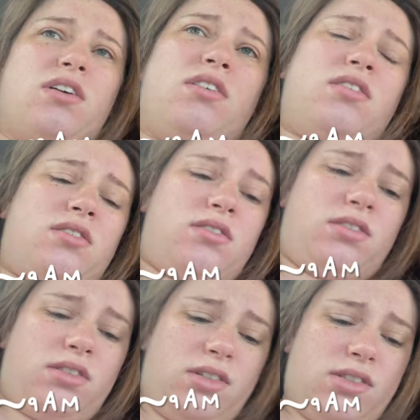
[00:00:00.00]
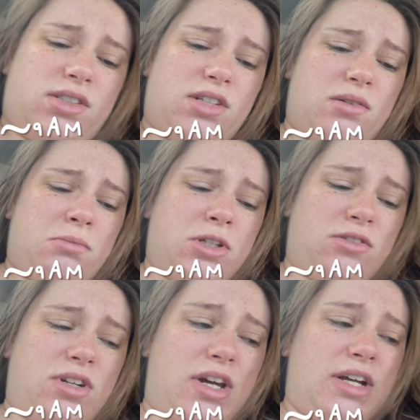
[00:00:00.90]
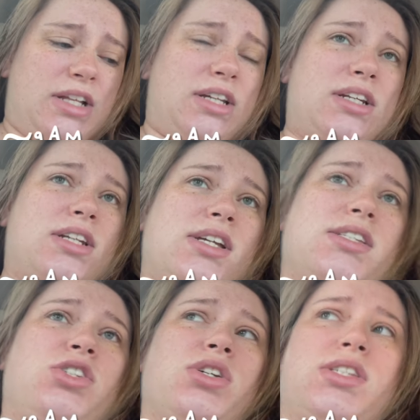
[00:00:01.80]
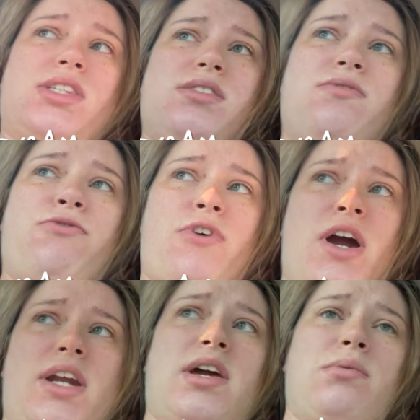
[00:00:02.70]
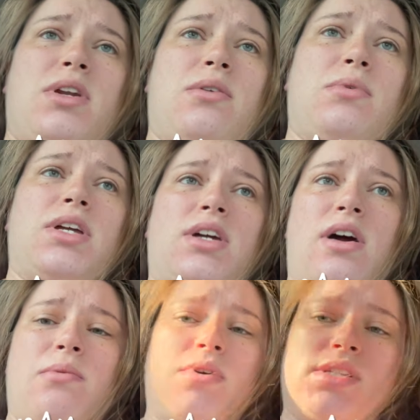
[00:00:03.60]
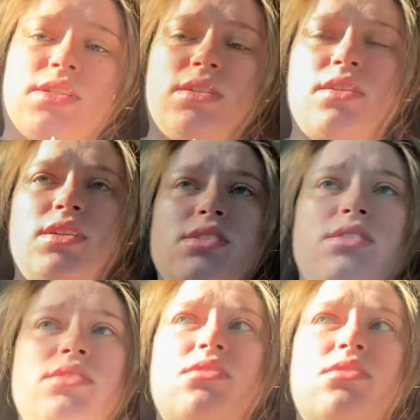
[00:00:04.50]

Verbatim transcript: a centimeter dilated, because just Friday when I went, I wasn't, and it's